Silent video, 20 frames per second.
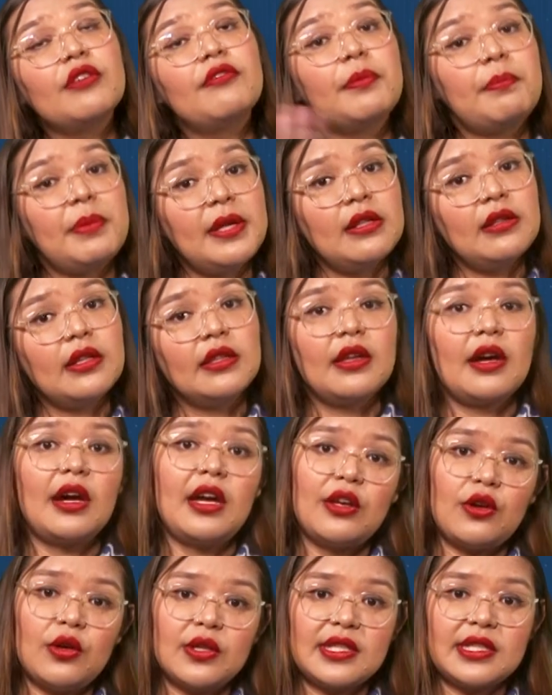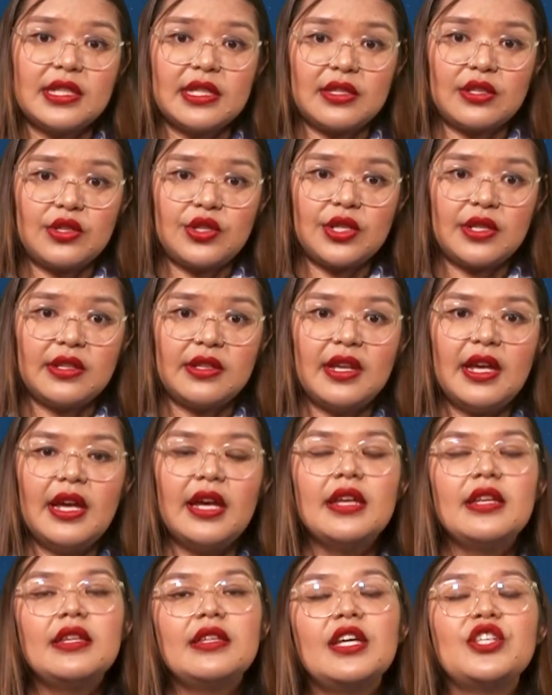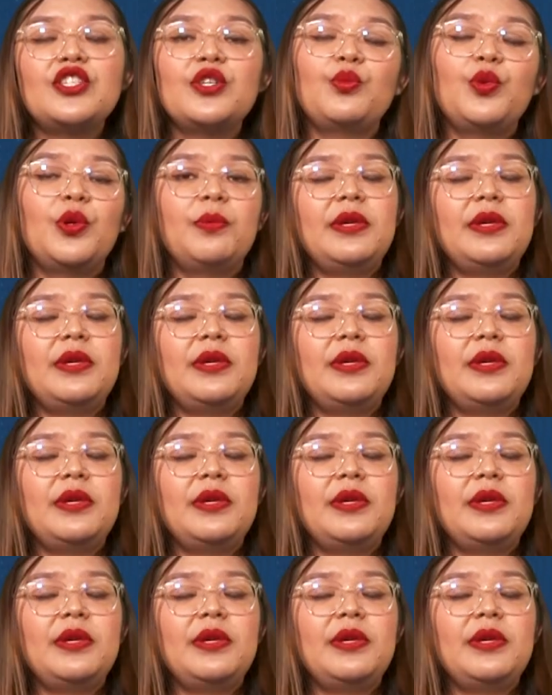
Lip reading: of Appeal and the High Court's decision, Najib will